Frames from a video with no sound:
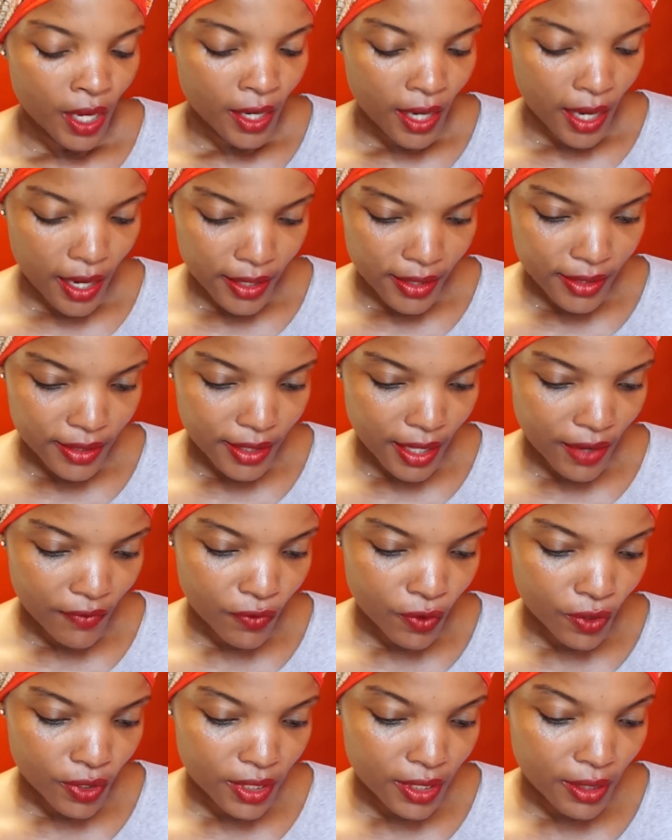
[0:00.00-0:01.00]
Guys,
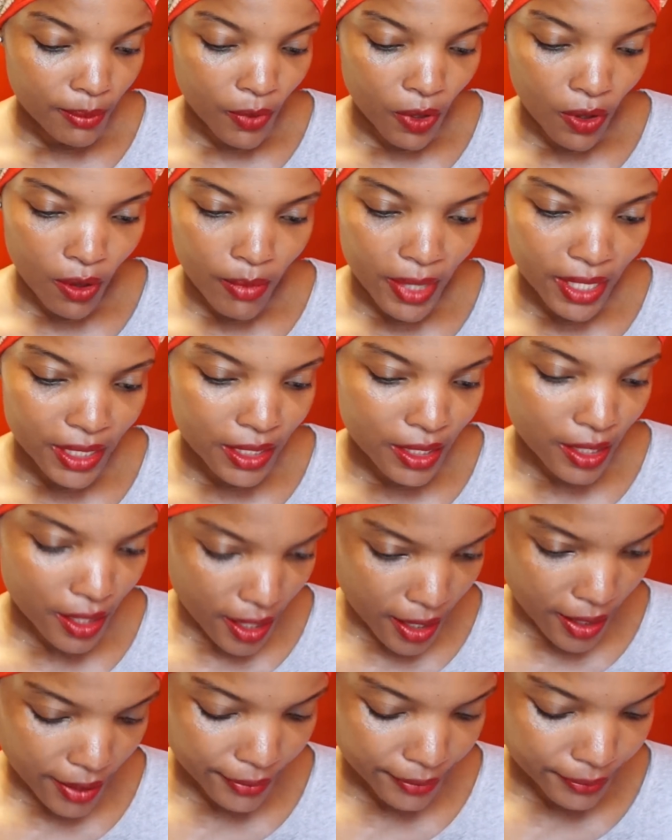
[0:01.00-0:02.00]
I've got some comments
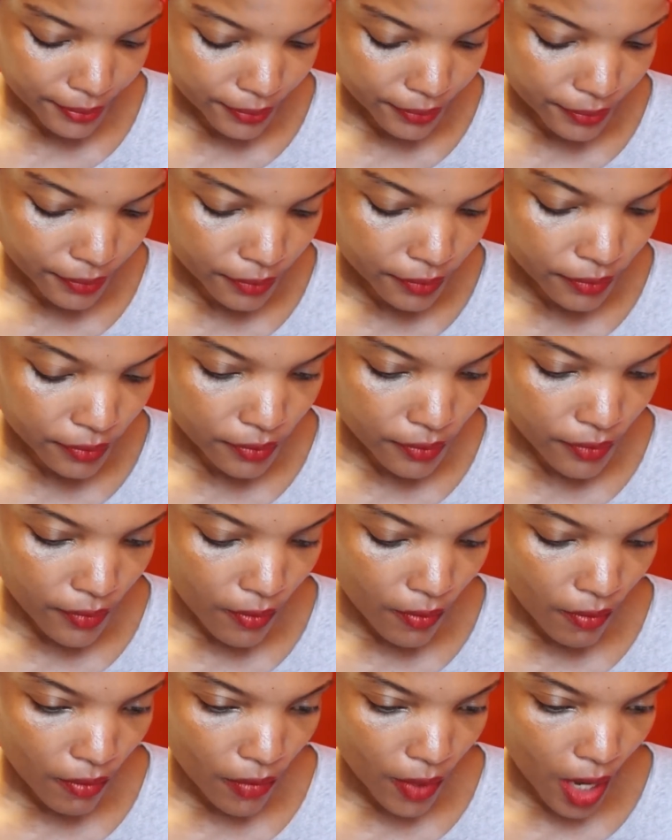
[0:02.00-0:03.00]
here
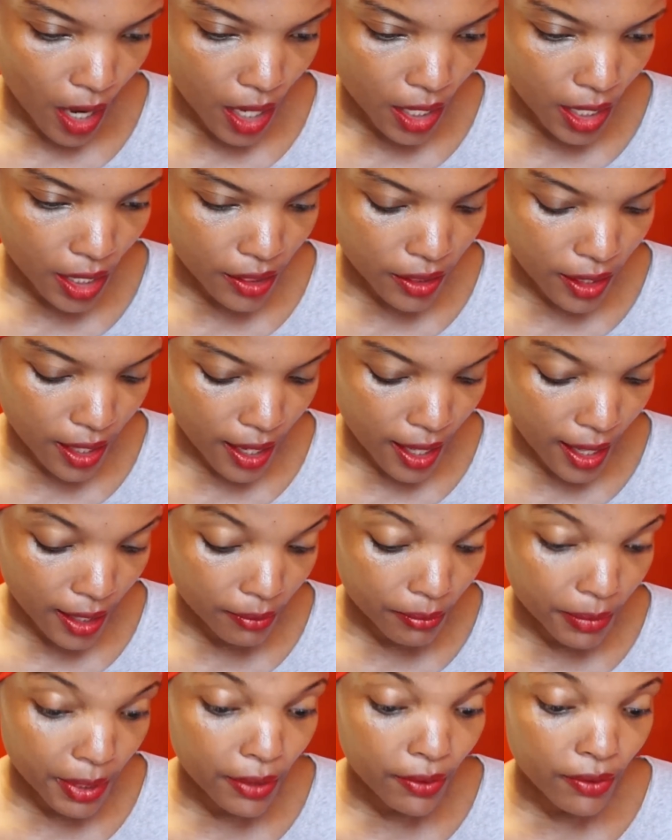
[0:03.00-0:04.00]
and I think
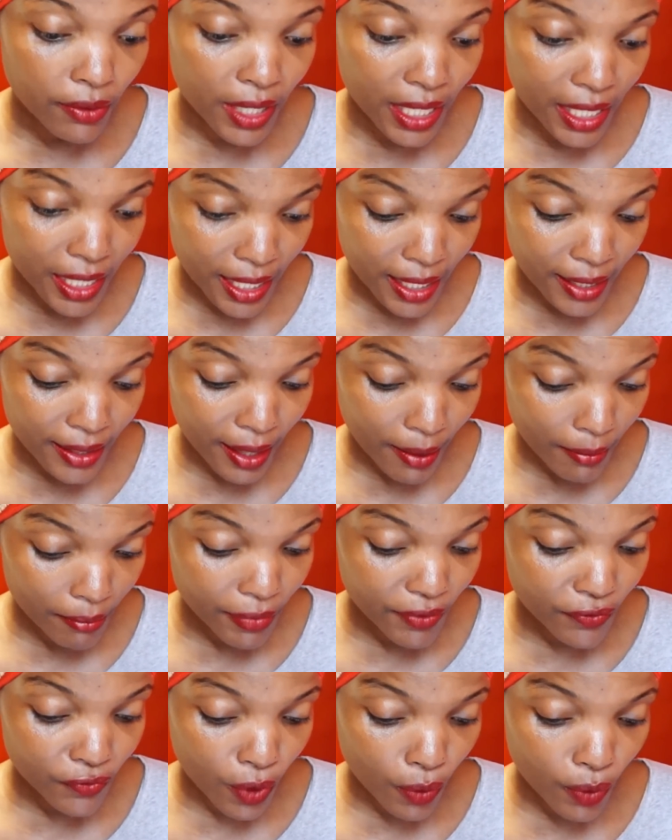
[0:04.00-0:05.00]
I'll be reading them
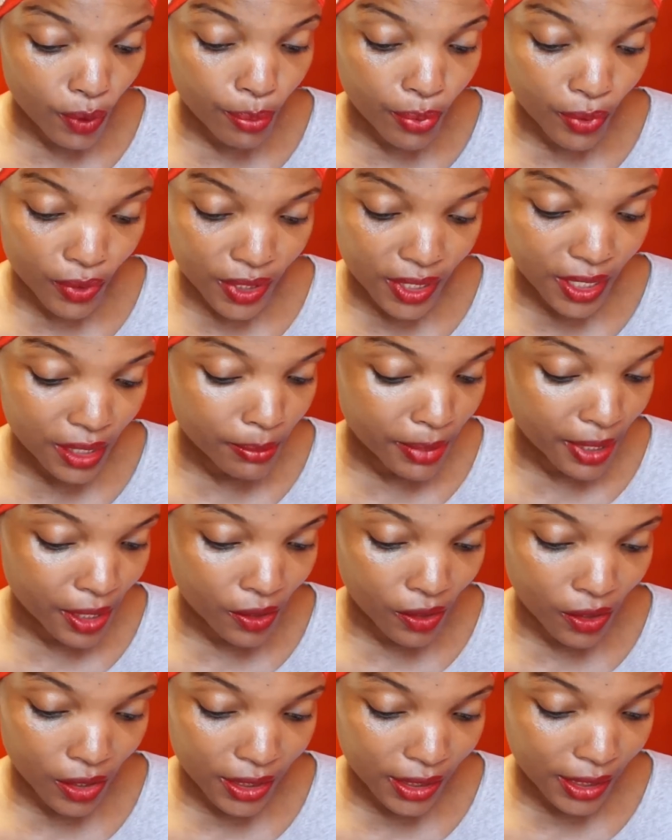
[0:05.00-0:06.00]
before we proceed
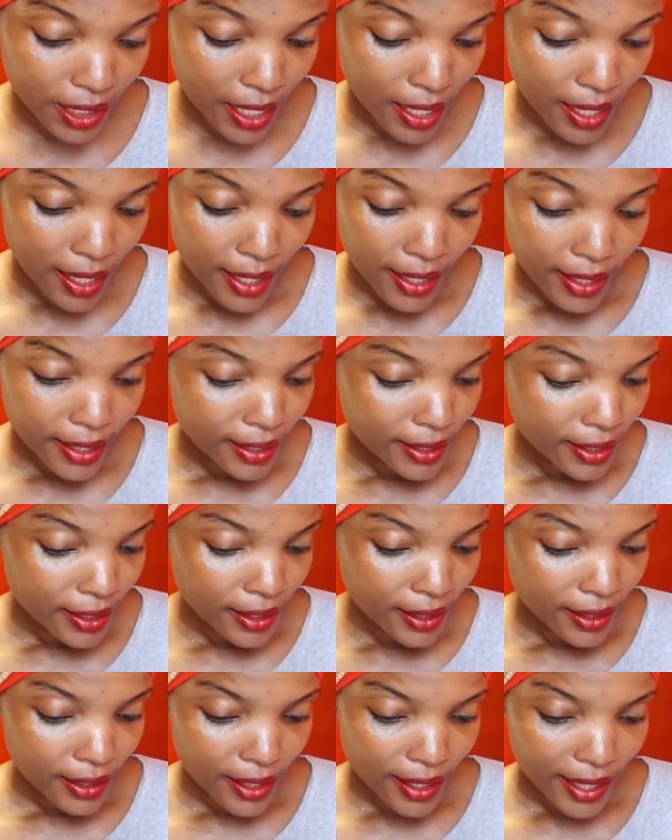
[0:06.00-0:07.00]
because
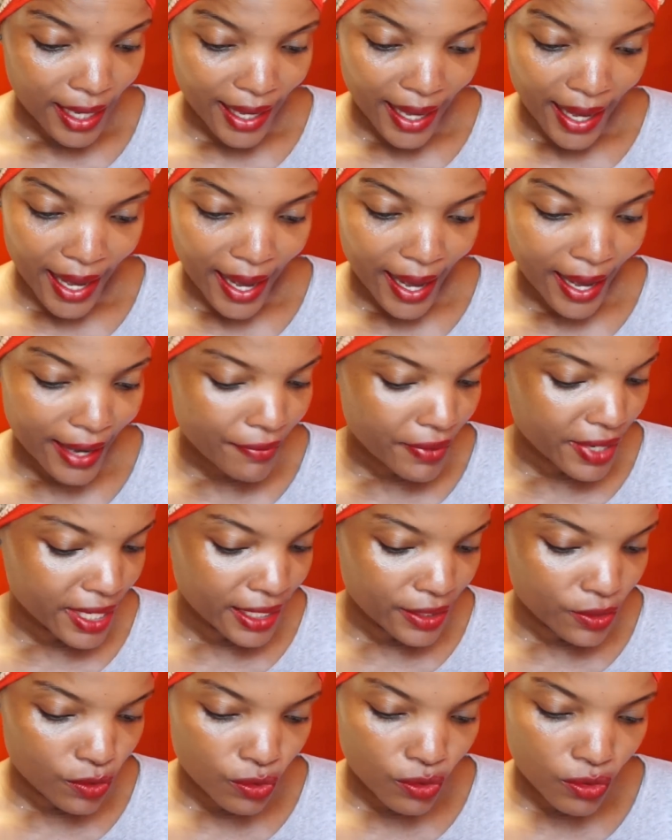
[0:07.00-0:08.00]
I
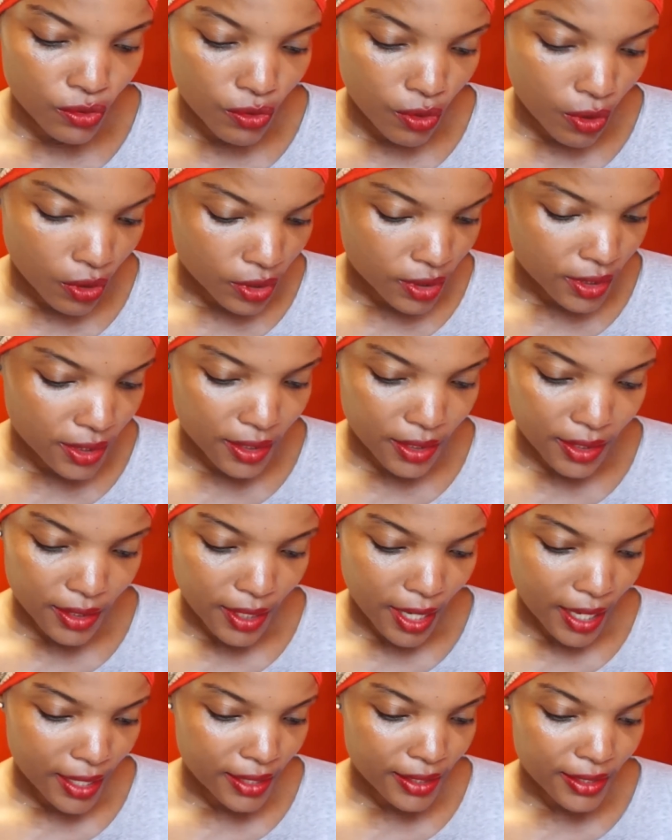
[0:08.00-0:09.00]
really do not
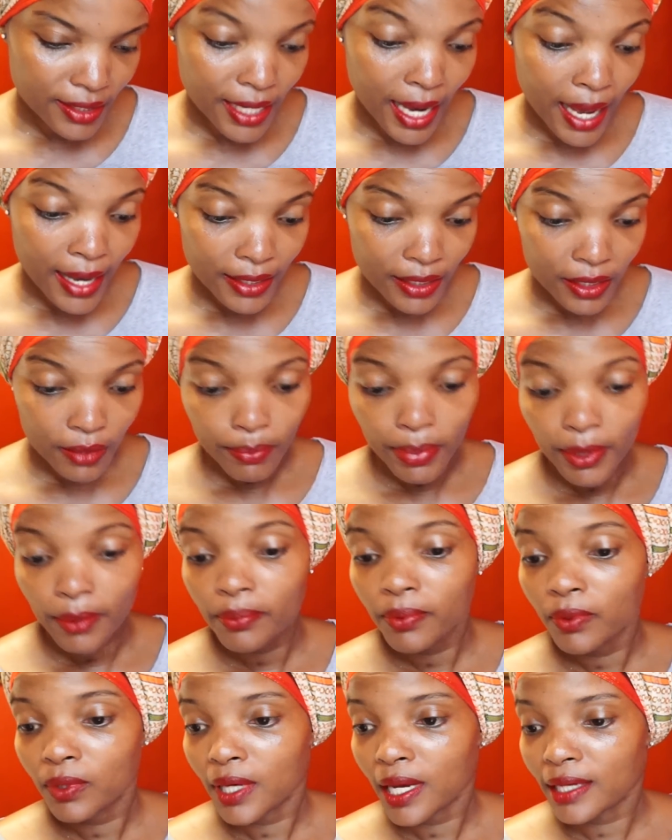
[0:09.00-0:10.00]
understand
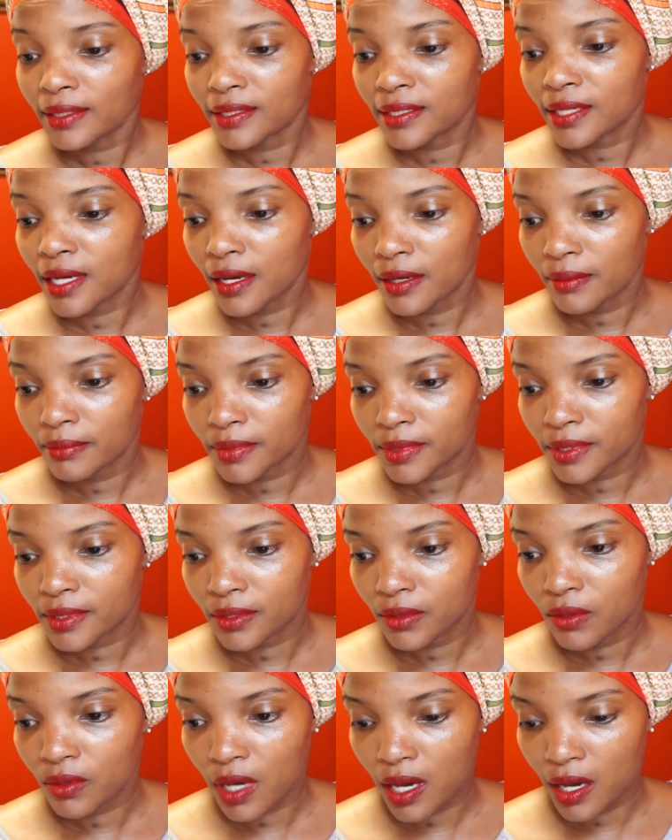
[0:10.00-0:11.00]
people at
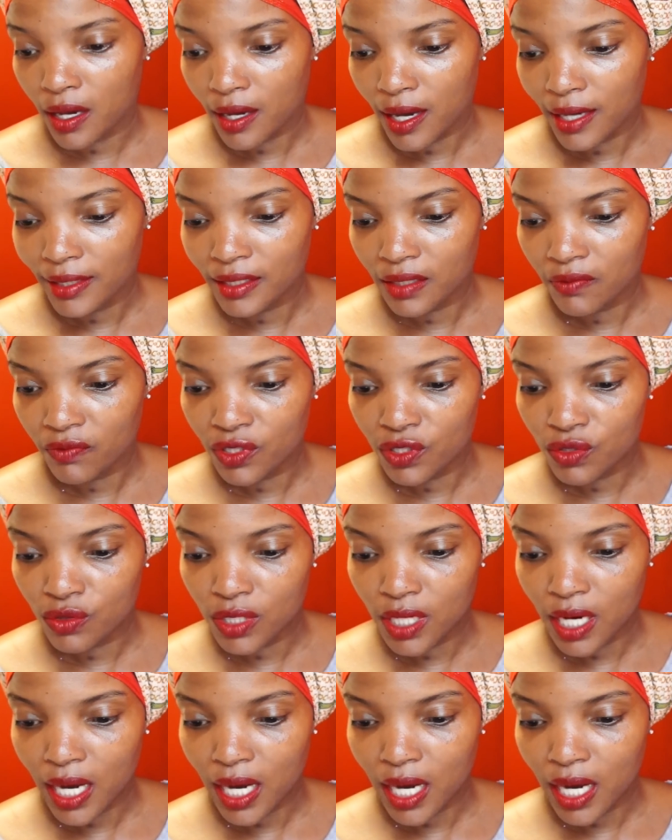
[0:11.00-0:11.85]
times, okay? And David Jr.